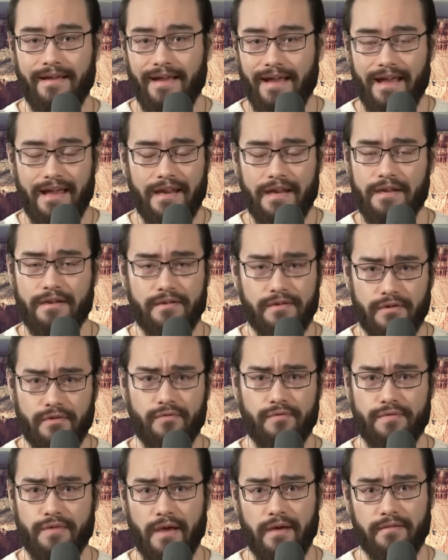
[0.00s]
any
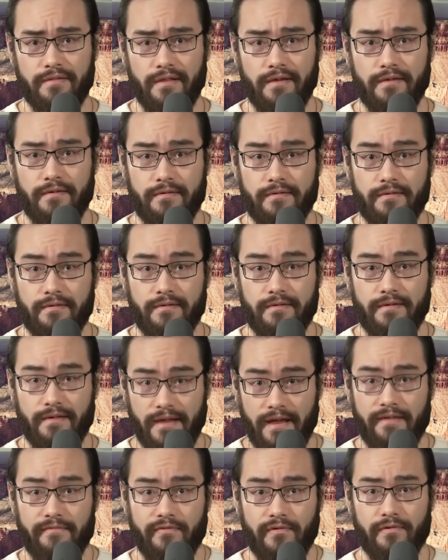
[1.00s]
news outlet
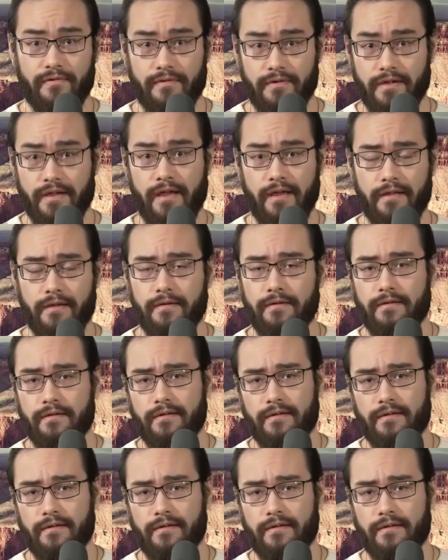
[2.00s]
ever again.